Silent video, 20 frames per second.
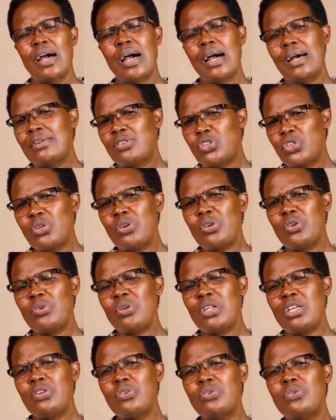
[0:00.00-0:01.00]
And so you
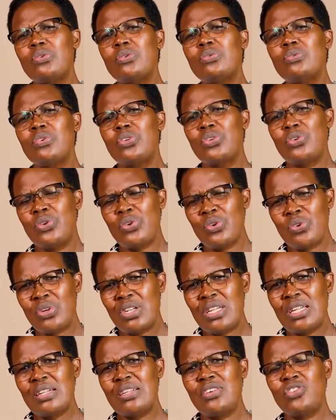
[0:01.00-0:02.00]
need to do due
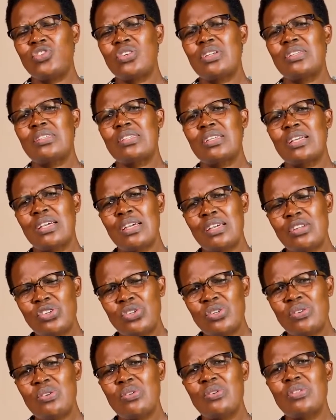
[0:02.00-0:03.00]
diligence, get
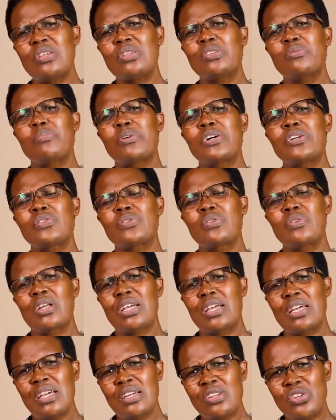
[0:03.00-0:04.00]
to know this person,
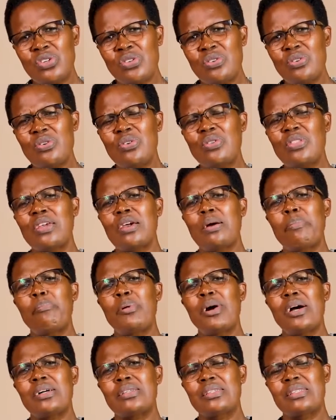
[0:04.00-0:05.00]
get to know their
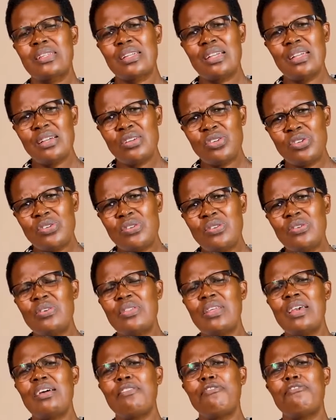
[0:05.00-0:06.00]
past, get to know
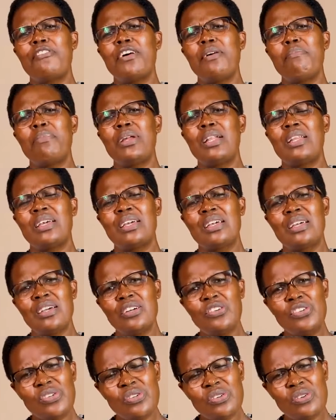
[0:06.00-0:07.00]
their family,
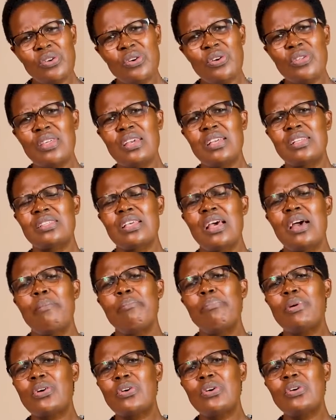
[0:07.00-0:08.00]
get to know this.
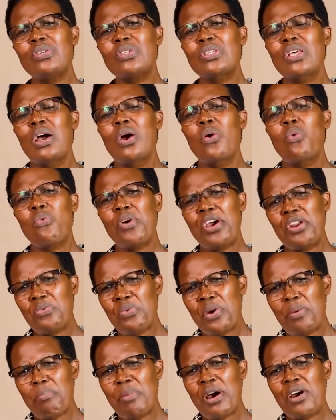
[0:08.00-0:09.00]
Because when
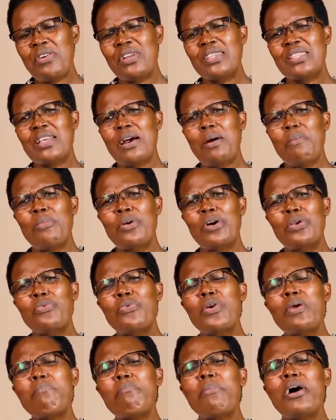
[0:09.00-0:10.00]
we marry someone,
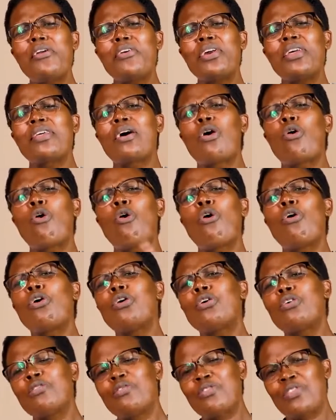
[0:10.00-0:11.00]
we marry the
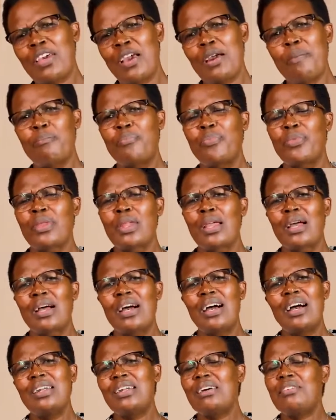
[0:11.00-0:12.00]
whole of them.
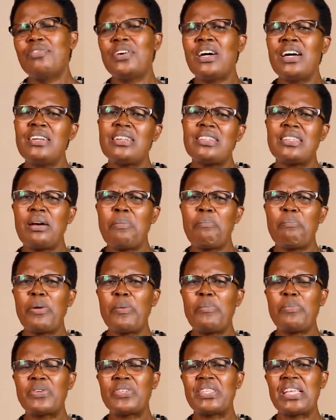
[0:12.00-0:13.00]
And I've heard some
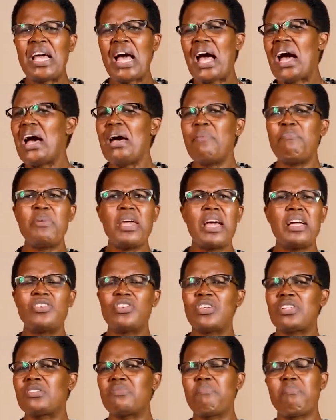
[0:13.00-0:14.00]
people say, I
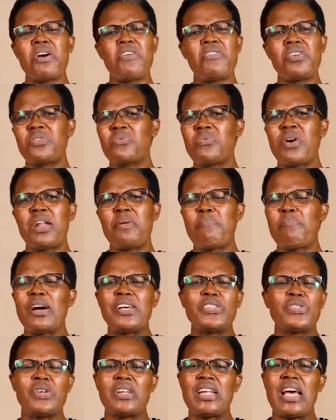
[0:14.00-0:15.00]
just married one
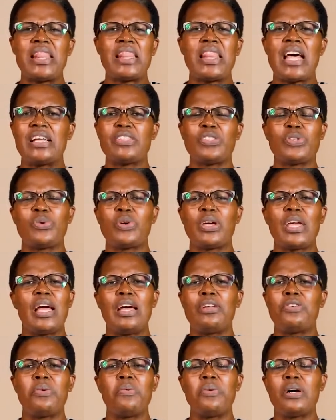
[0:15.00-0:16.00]
person and that's okay,
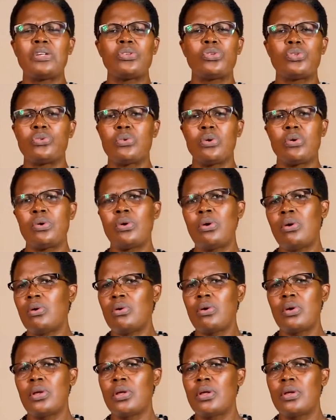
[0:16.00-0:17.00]
I don't want to know.
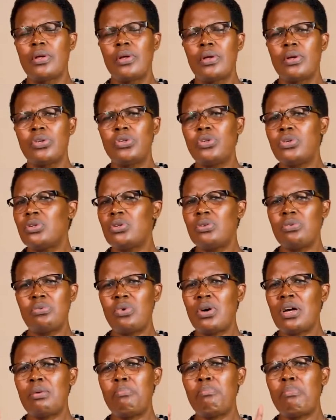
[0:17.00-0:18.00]
No, you don't
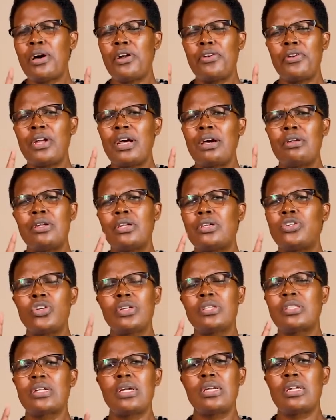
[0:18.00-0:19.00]
want to marry
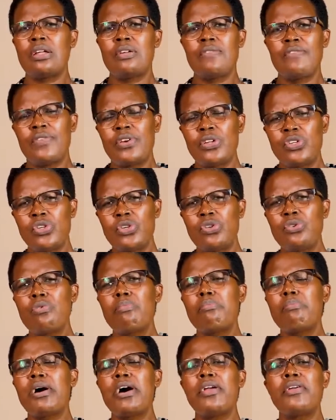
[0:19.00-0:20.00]
just an individual. You
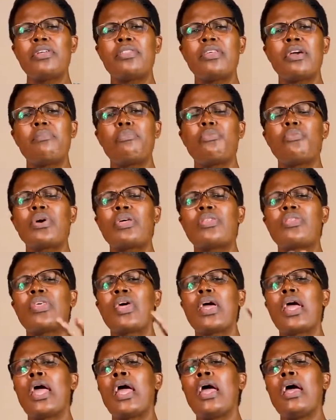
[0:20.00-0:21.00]
marry them with
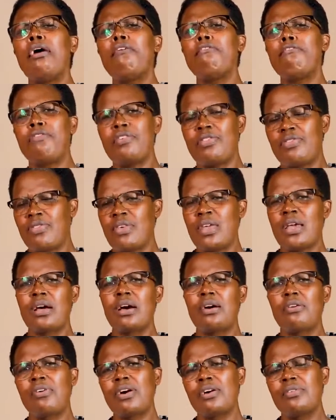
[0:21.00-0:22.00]
everything
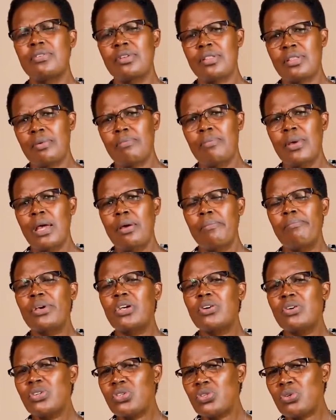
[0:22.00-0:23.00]
around them.
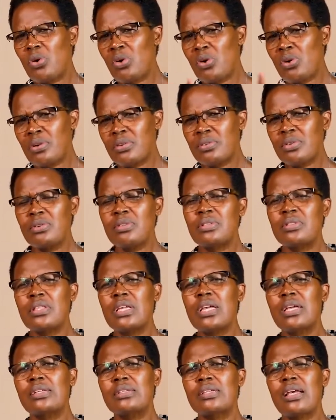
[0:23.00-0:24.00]
Because all those
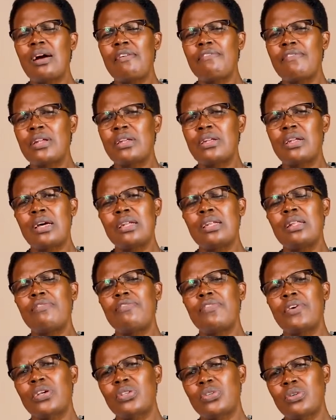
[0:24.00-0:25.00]
things have an
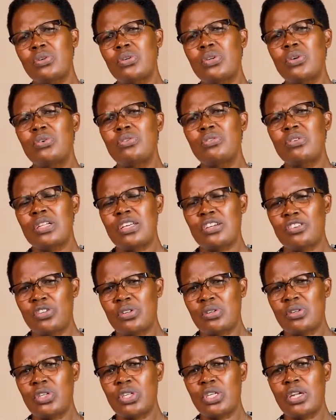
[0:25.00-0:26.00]
effect on your
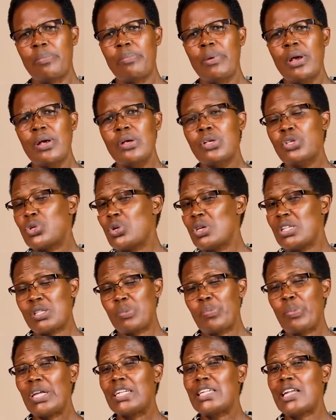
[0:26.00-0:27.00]
relationship. So it's
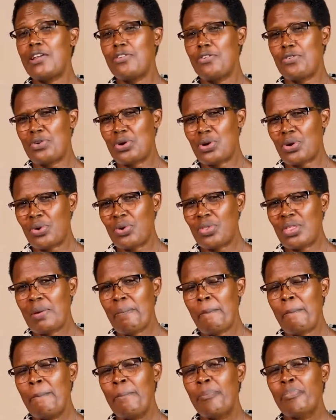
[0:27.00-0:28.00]
better you know
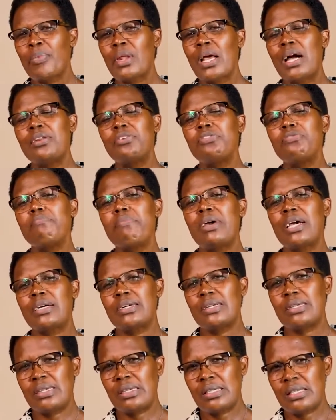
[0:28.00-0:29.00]
them and you make
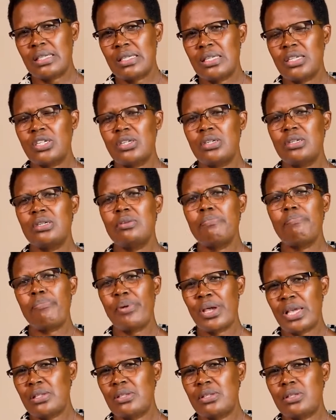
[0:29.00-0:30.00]
a decision
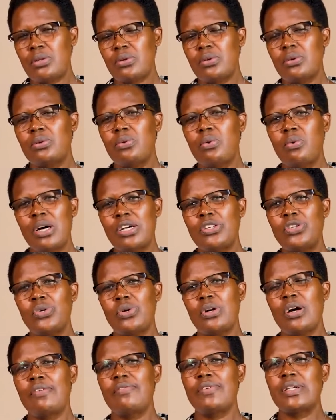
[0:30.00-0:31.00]
based on what
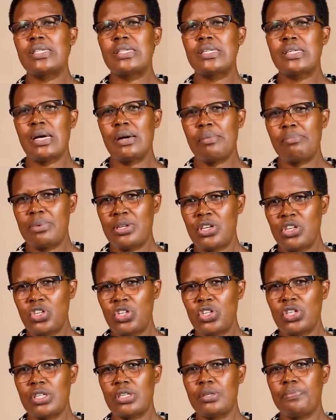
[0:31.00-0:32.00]
you have
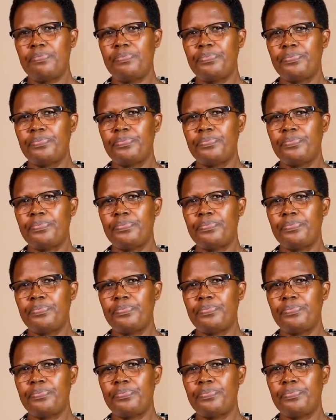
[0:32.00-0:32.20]
established.